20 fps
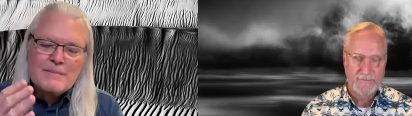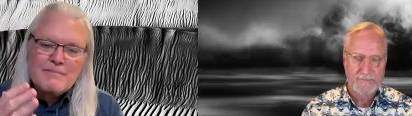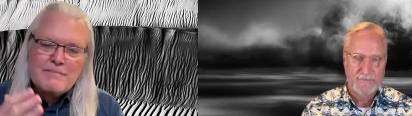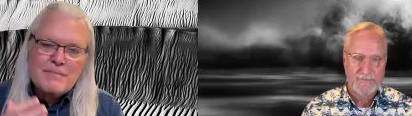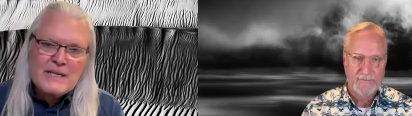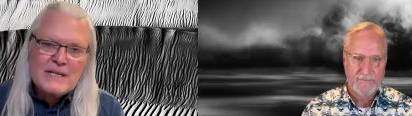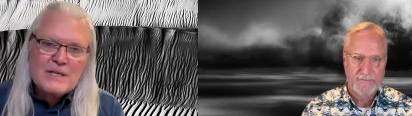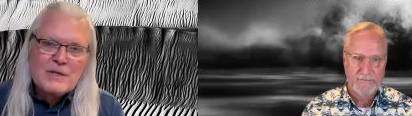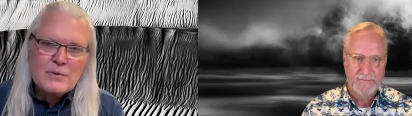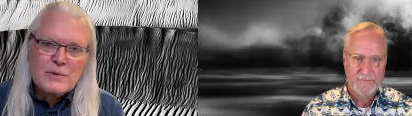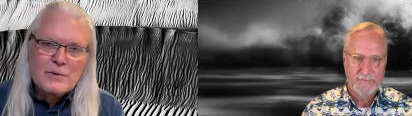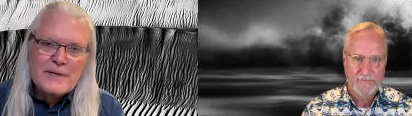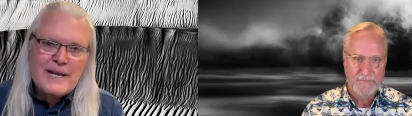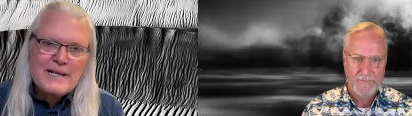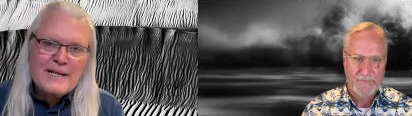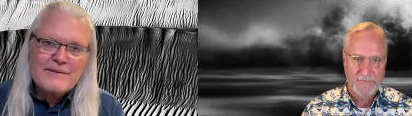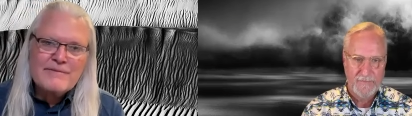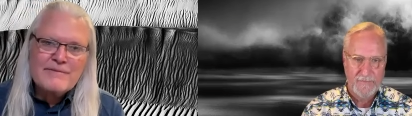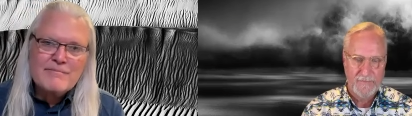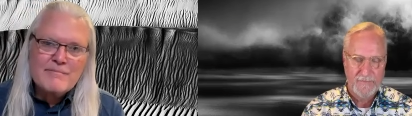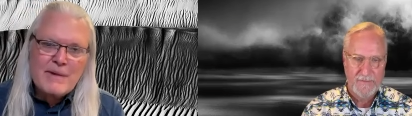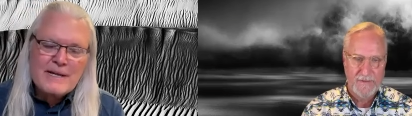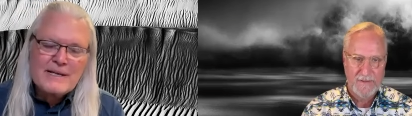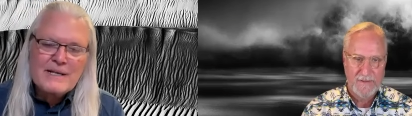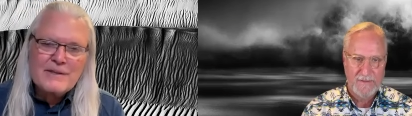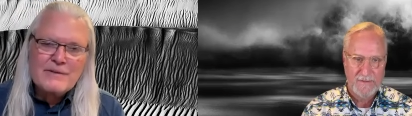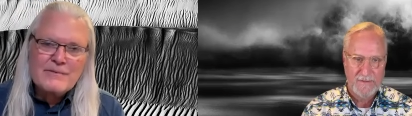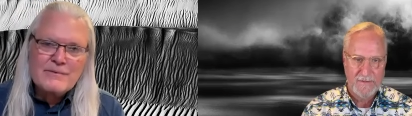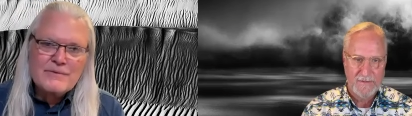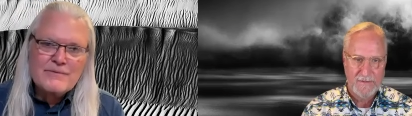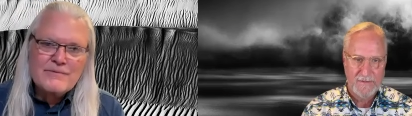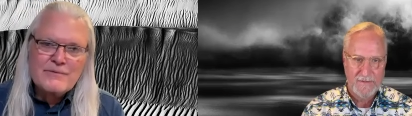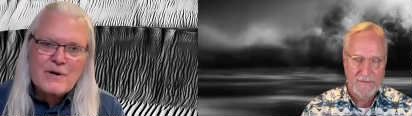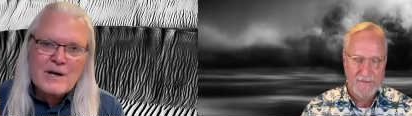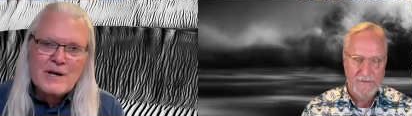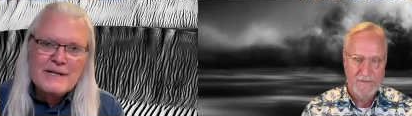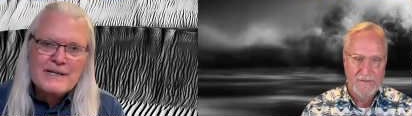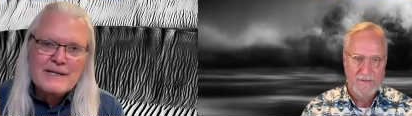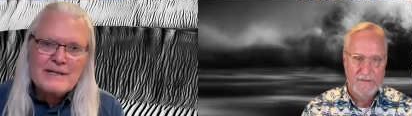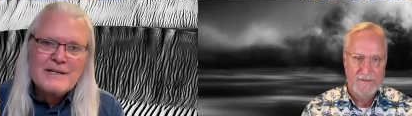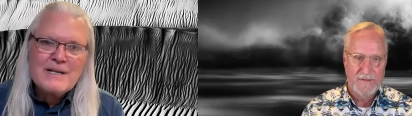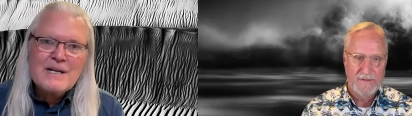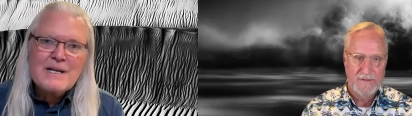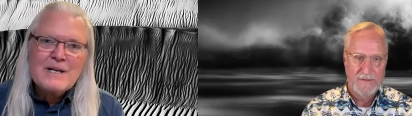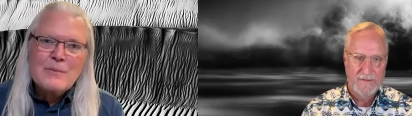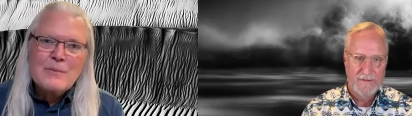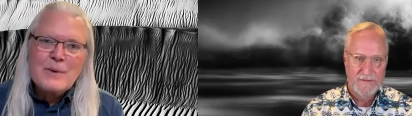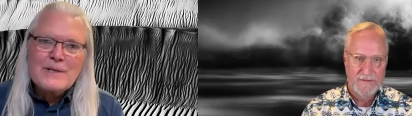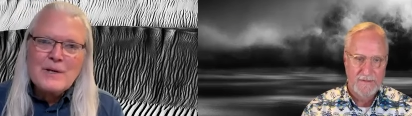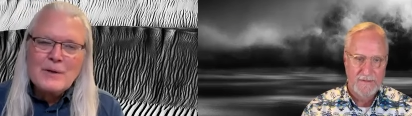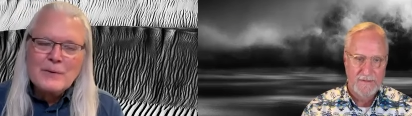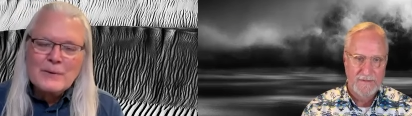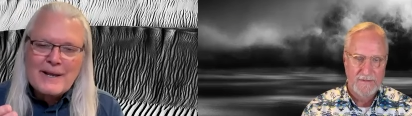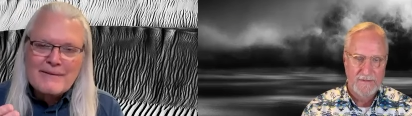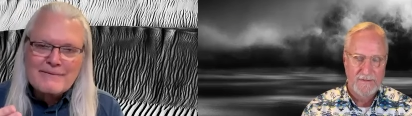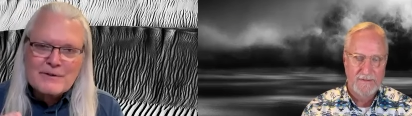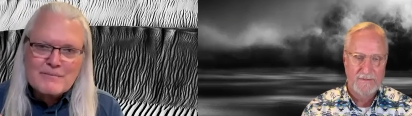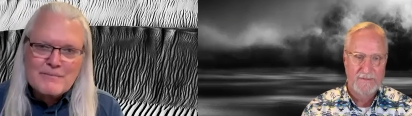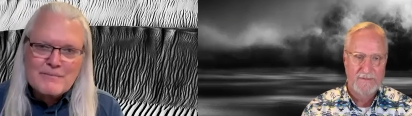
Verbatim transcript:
Speaker 1: and be creative Monday through Friday. We don't have to